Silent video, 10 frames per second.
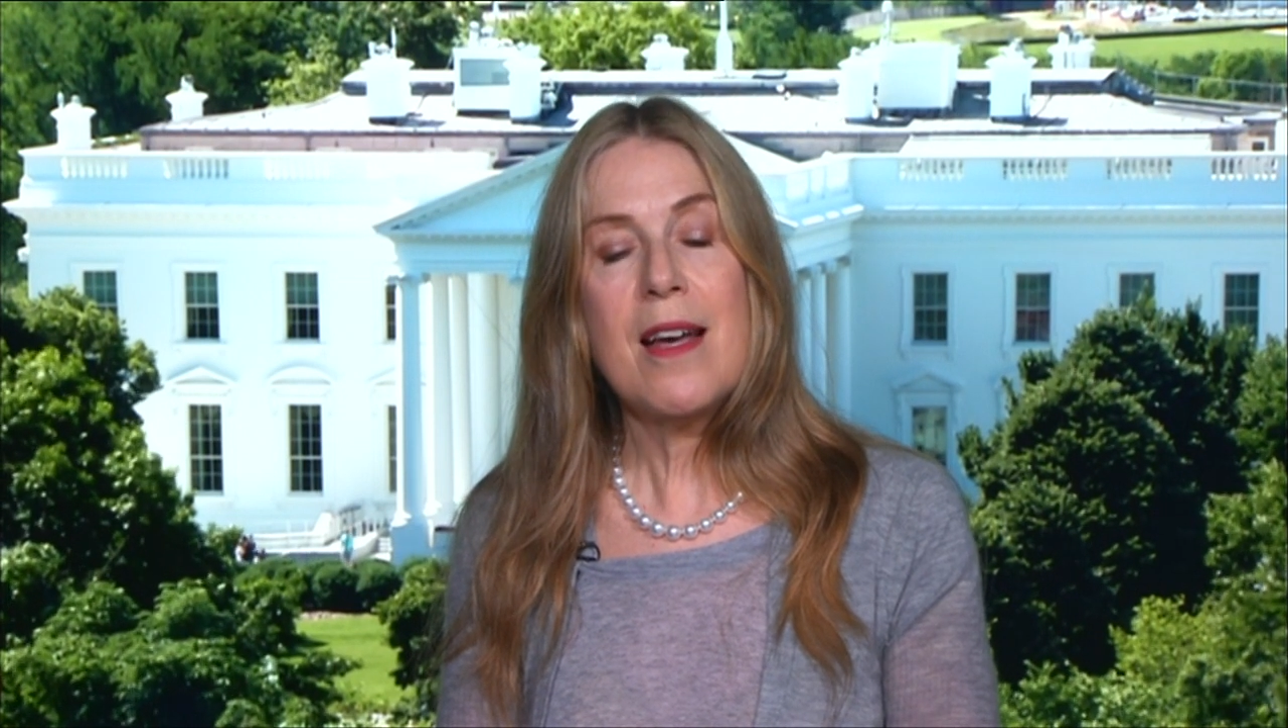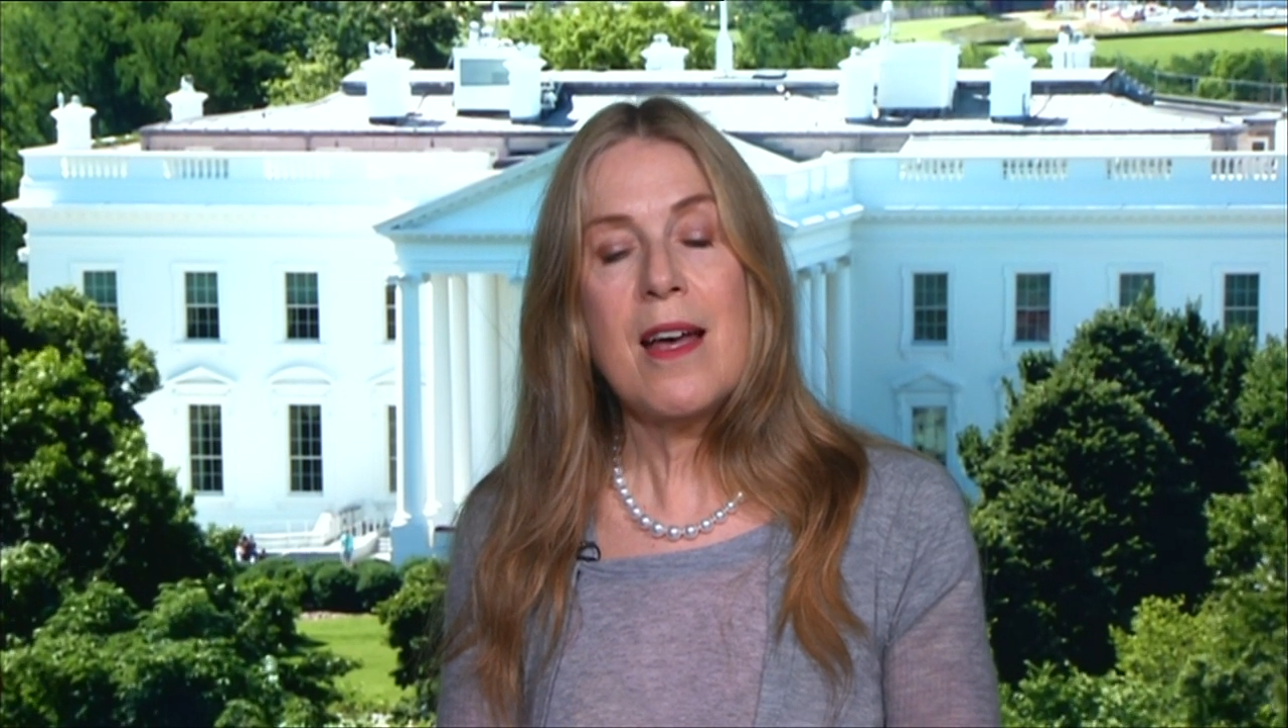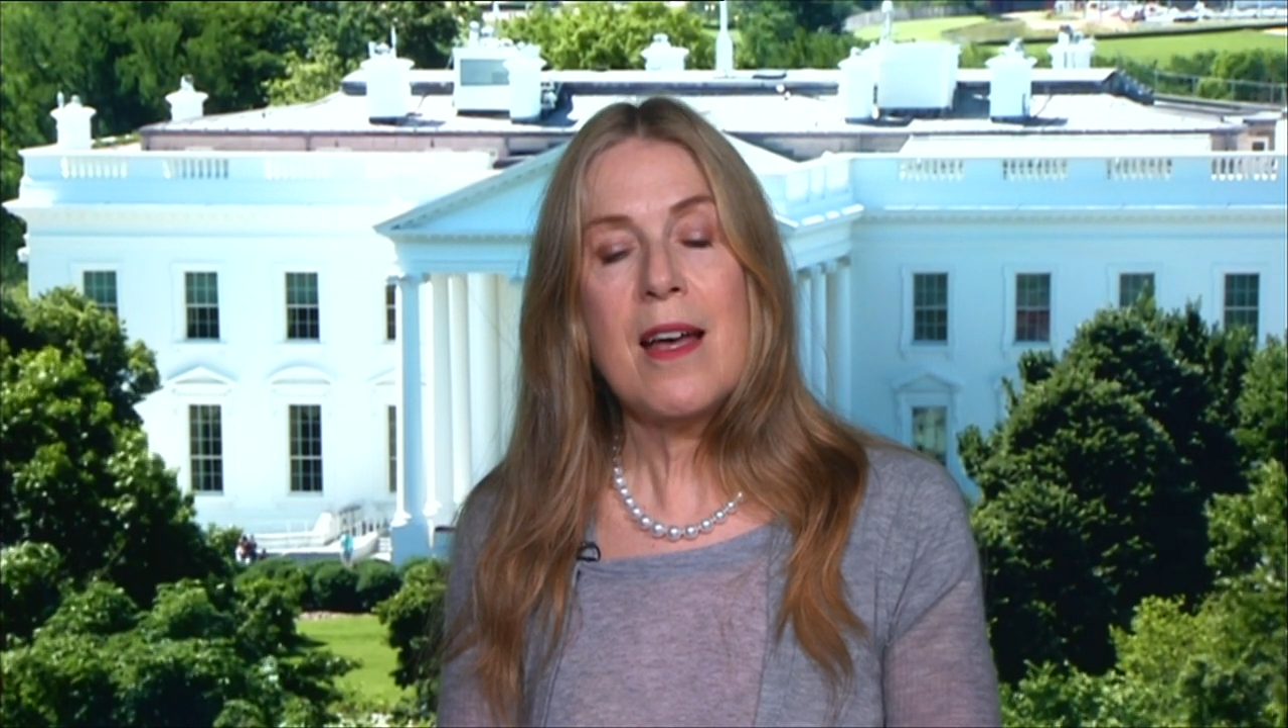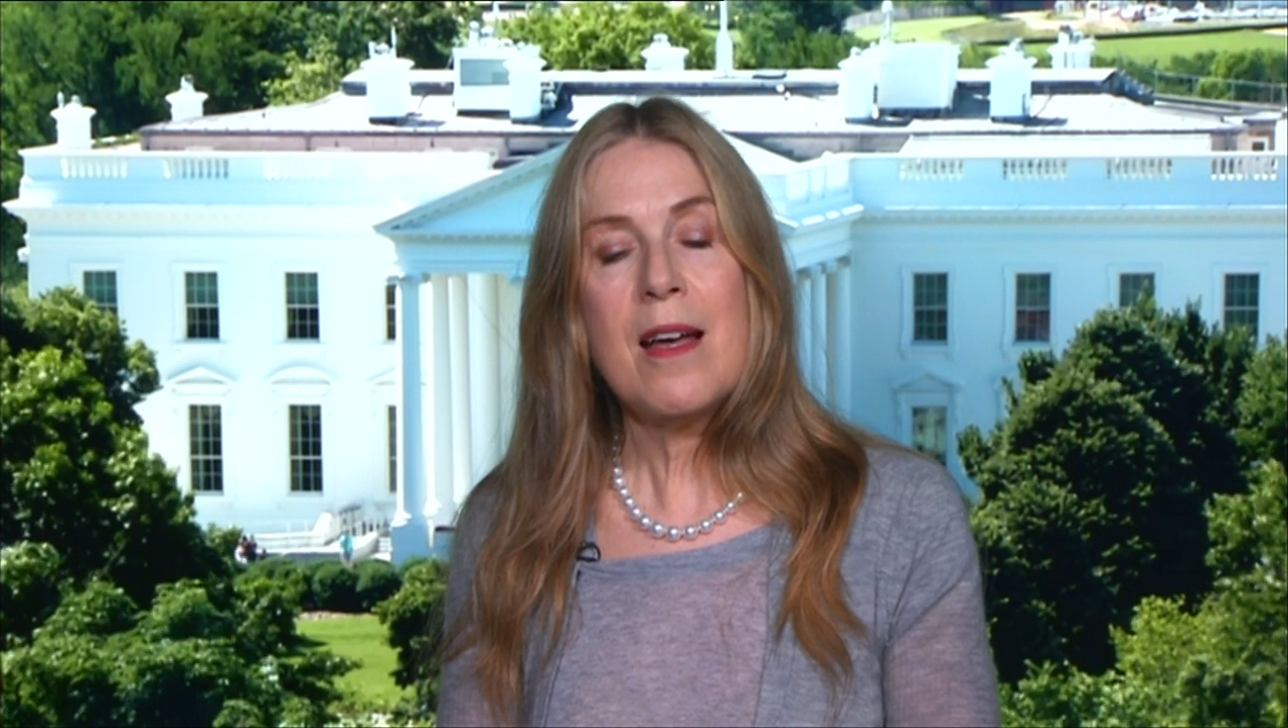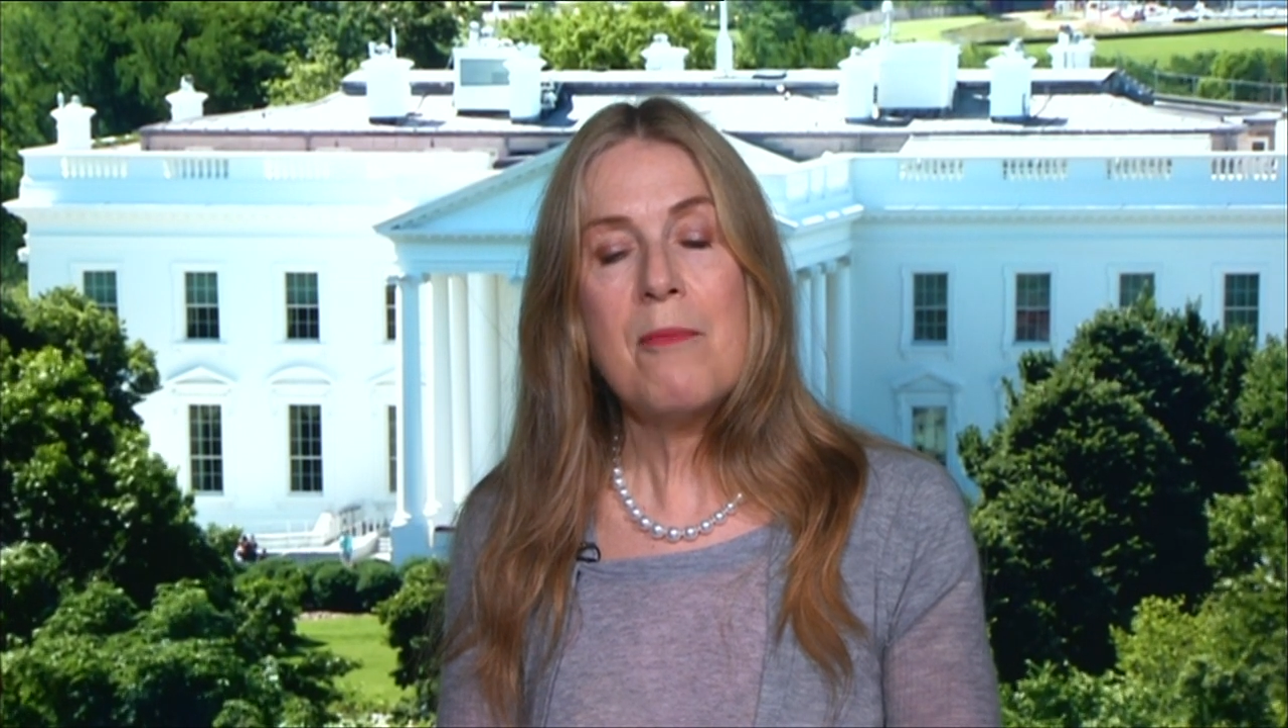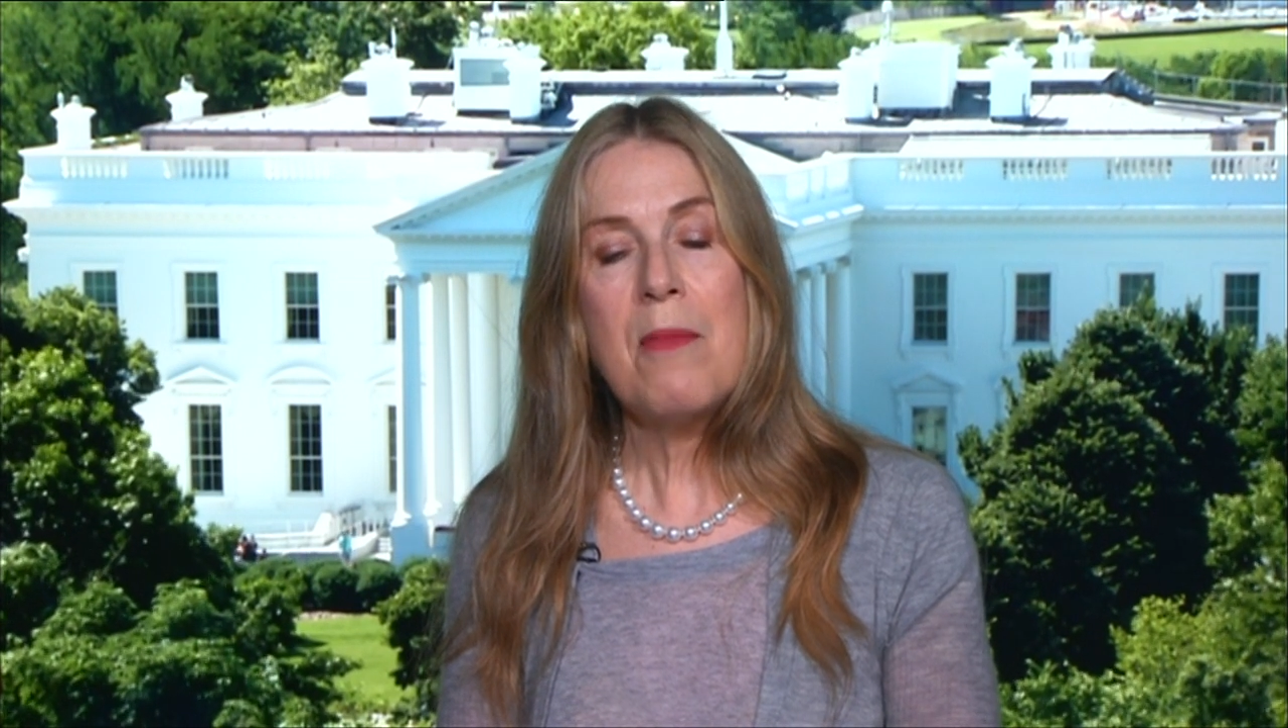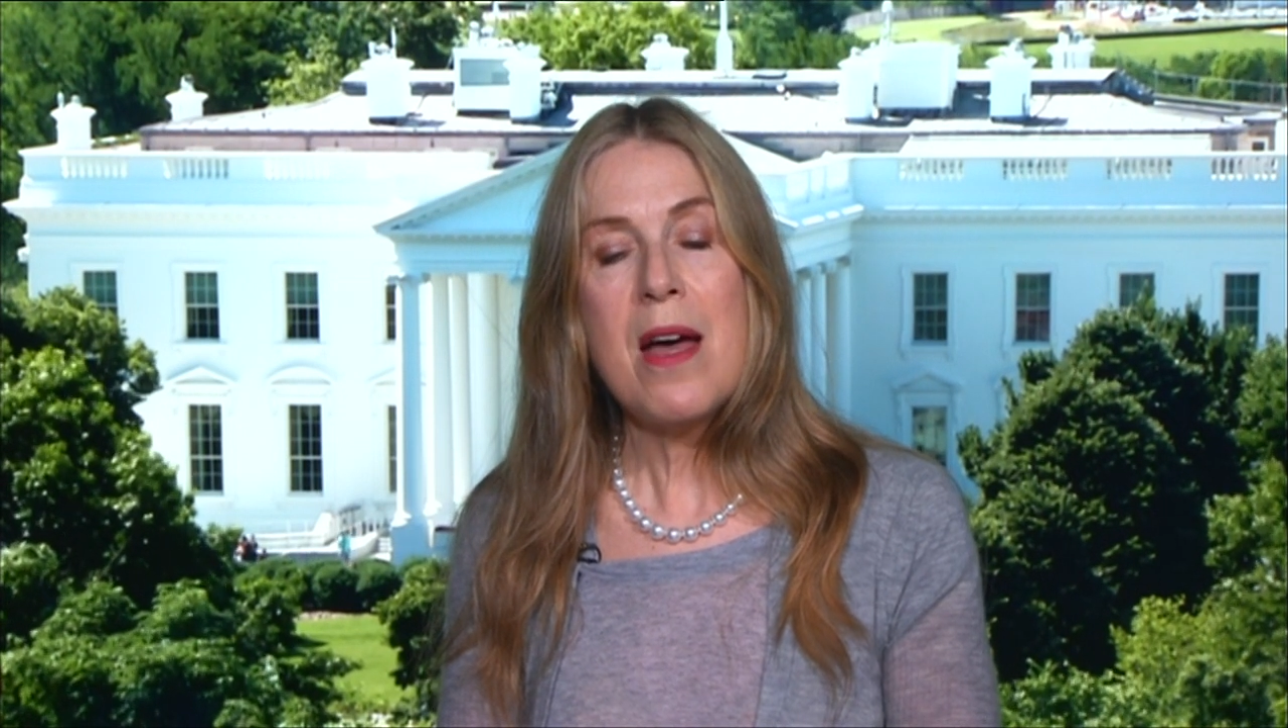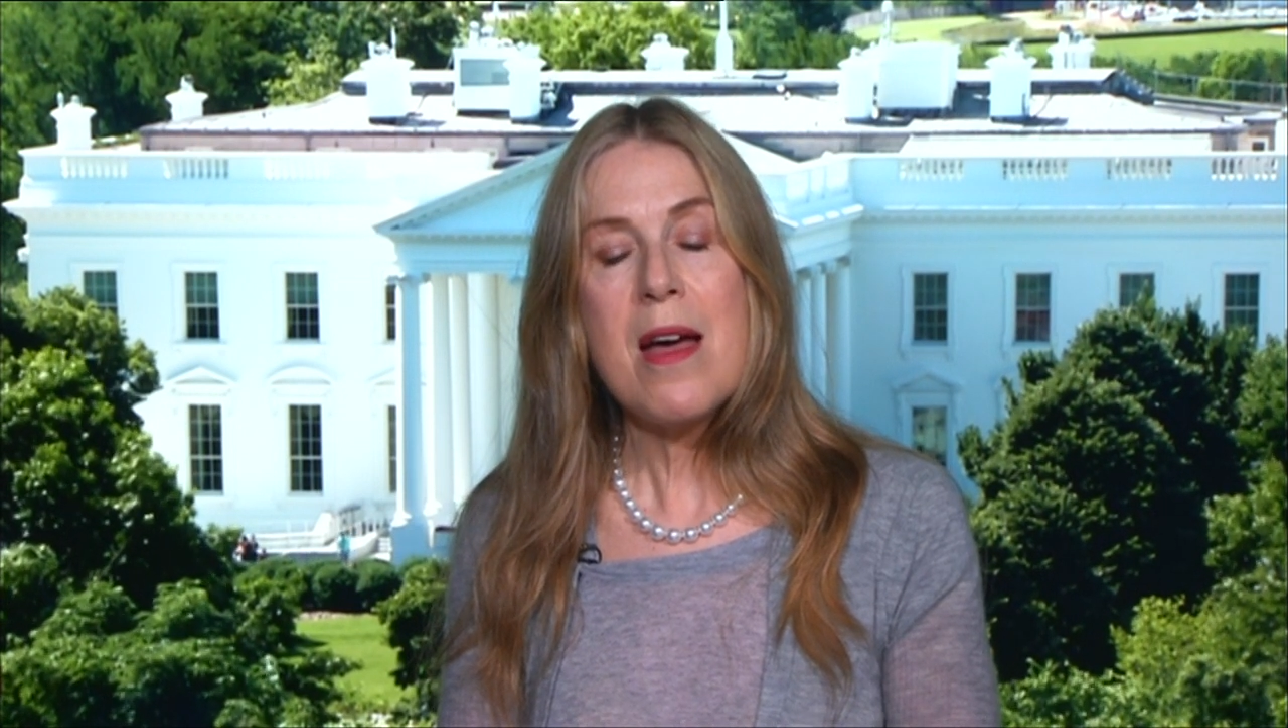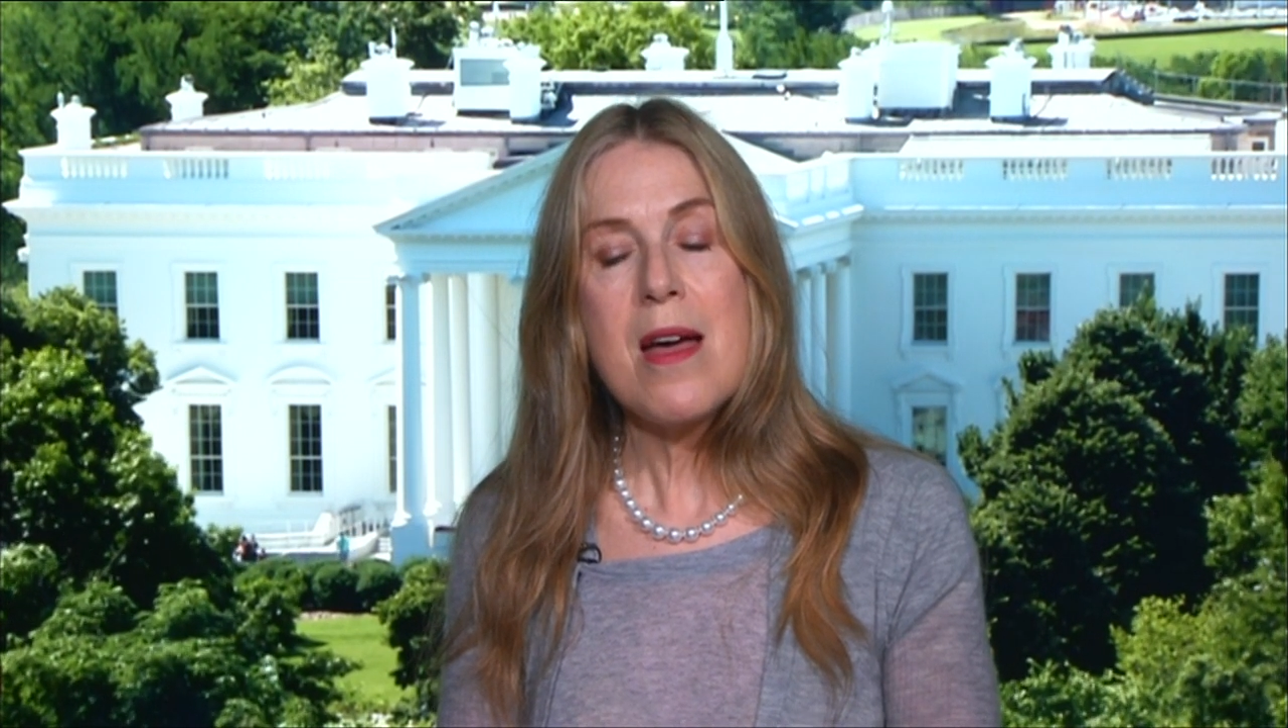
Um,